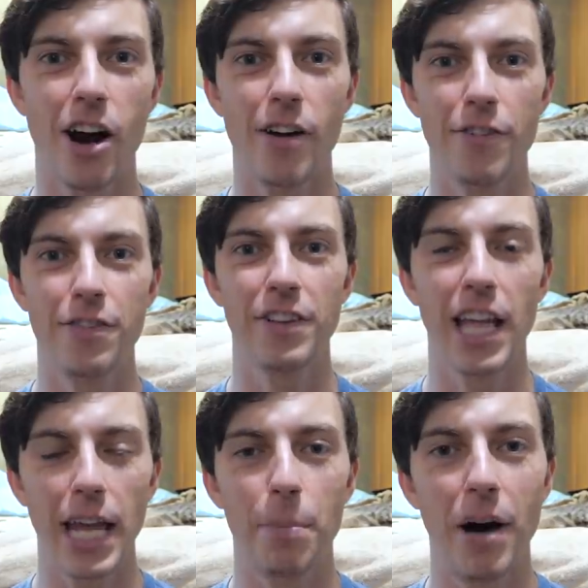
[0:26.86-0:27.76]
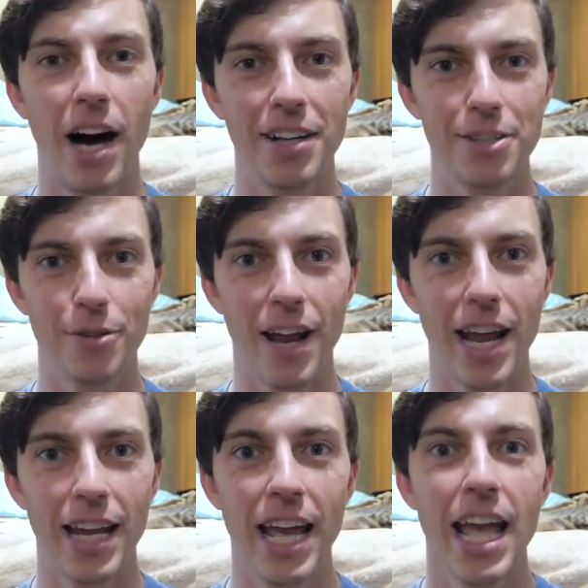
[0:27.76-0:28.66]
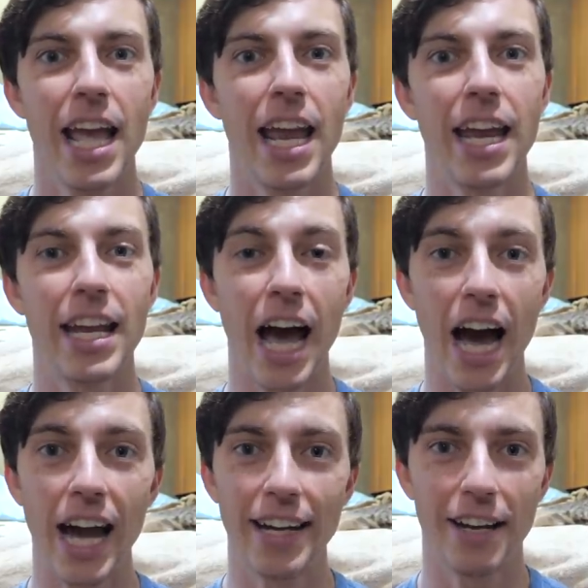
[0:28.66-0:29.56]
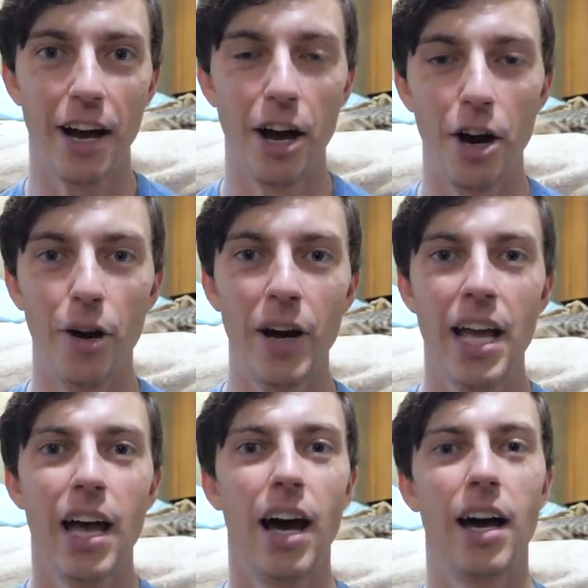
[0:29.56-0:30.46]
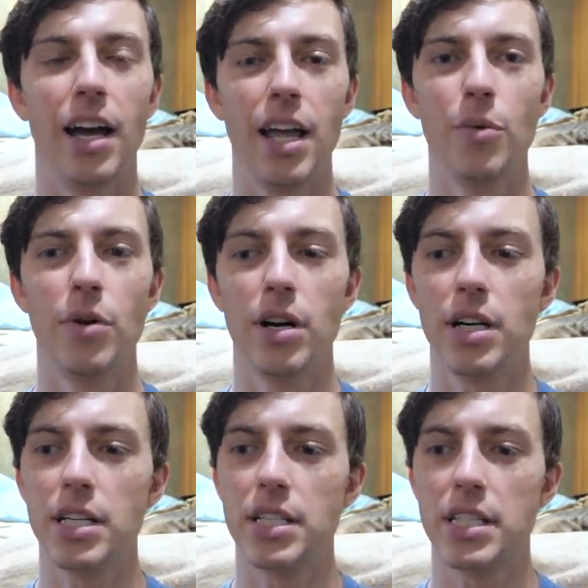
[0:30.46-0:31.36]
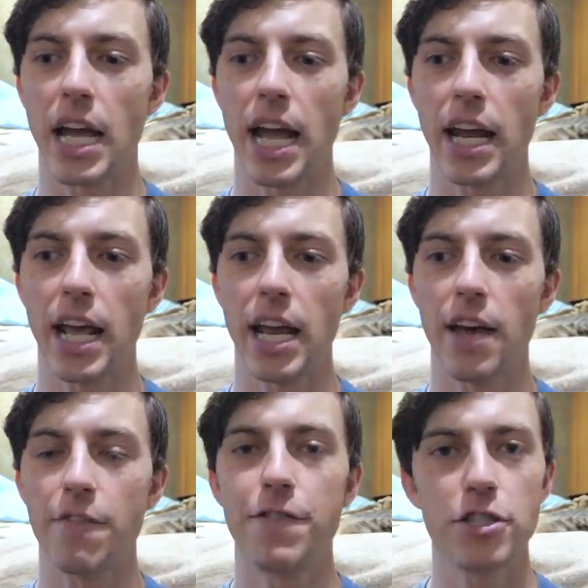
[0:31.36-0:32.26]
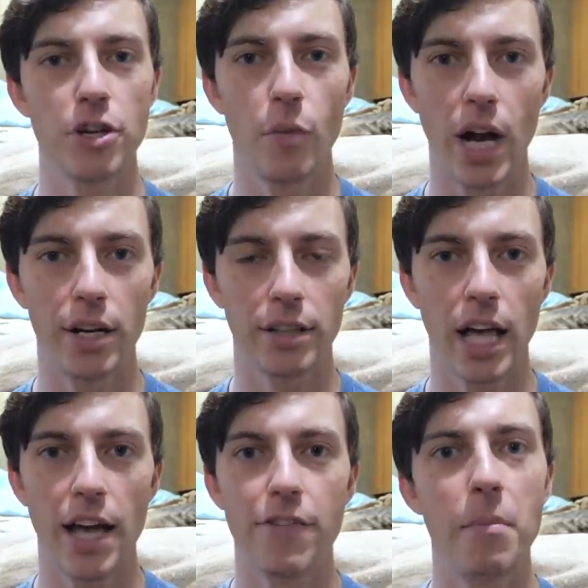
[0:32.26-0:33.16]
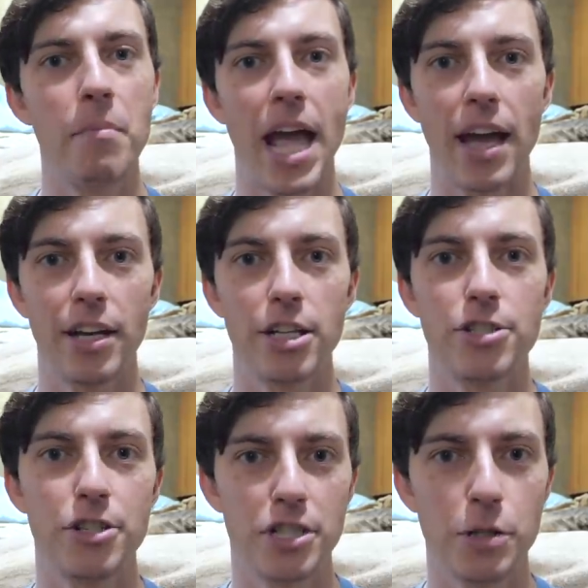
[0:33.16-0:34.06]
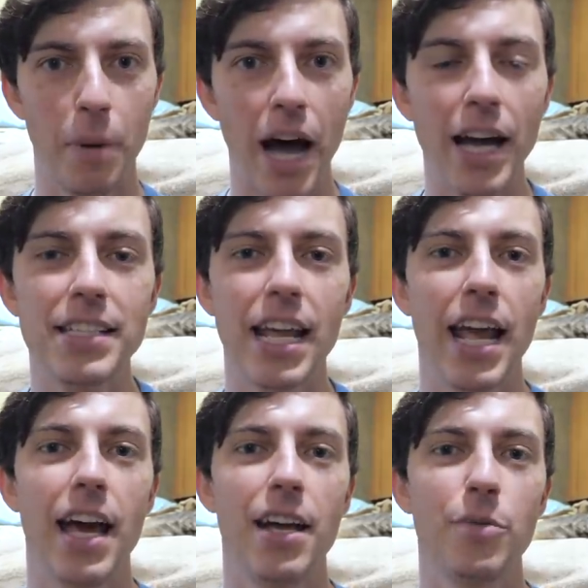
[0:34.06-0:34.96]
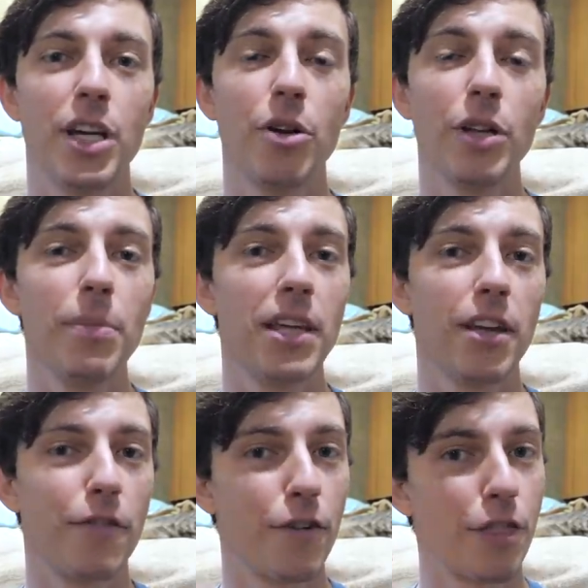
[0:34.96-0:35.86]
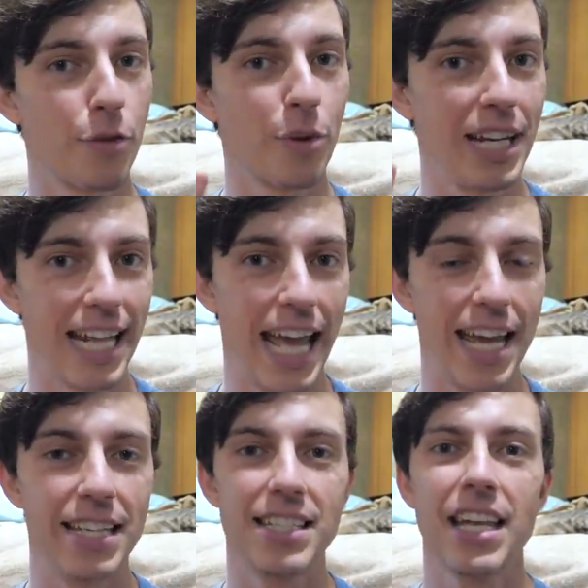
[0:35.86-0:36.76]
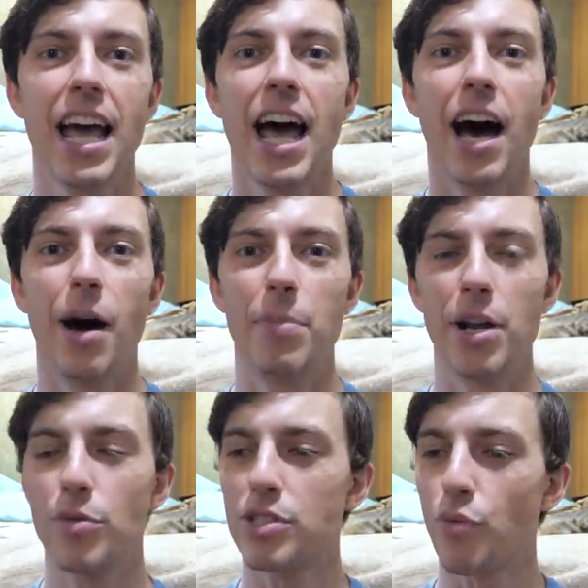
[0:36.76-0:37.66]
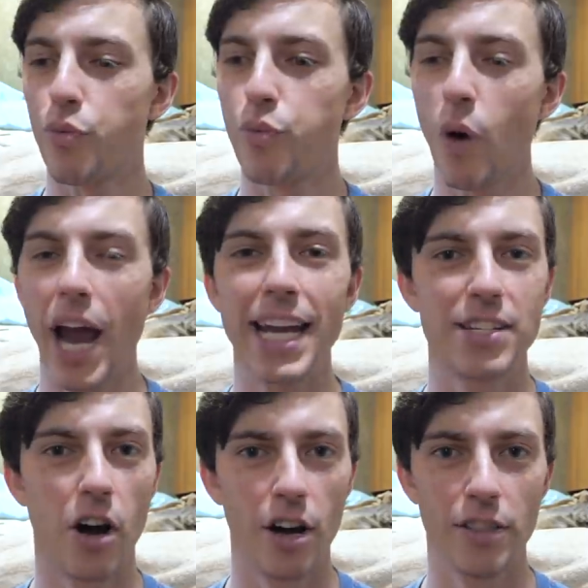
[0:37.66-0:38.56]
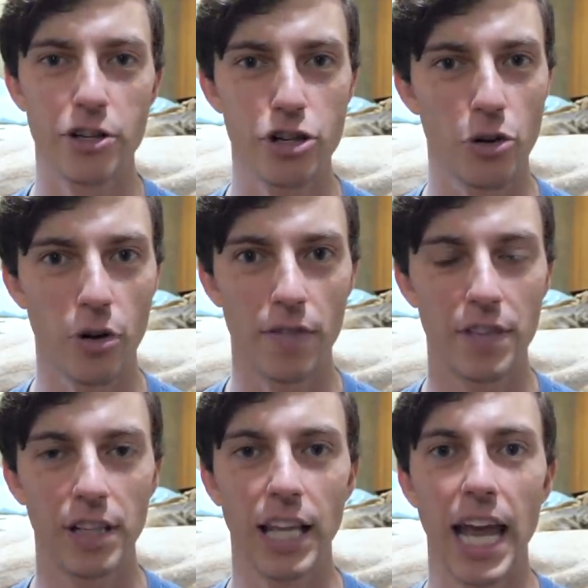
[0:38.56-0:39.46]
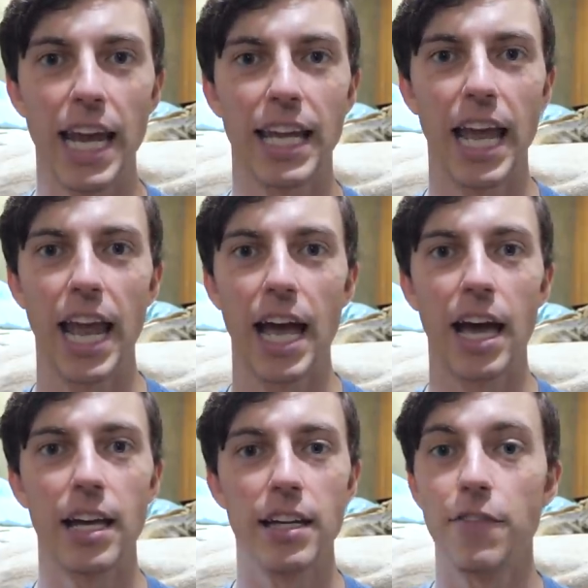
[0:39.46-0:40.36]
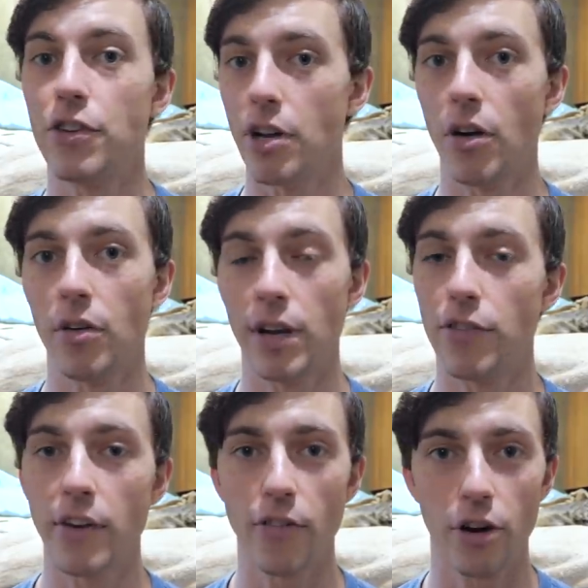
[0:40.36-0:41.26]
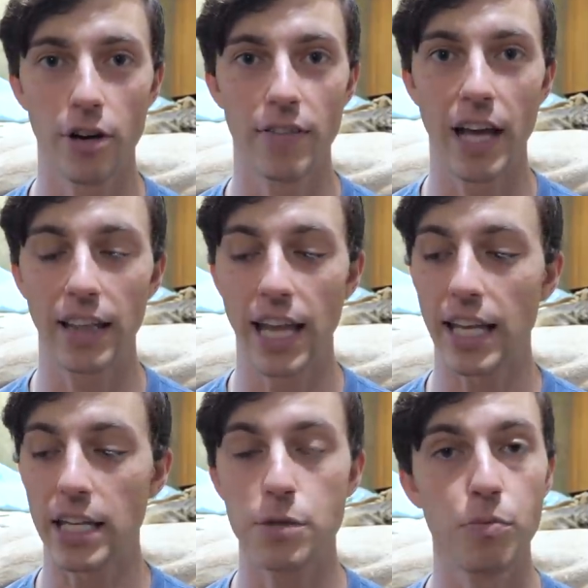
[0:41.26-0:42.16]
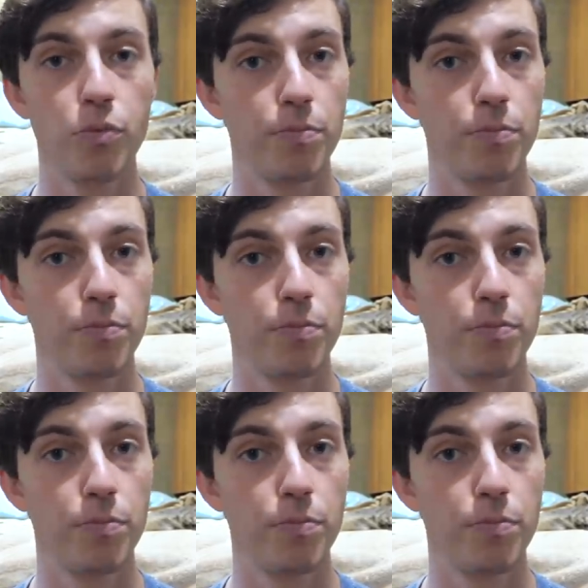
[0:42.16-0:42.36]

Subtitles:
off of Lake Pendere in Idaho. It was at a fish and wildlife managed spot, and we could only be there for 3 days, but it was right on the shore of the lake. And if you've never heard of that lake, it's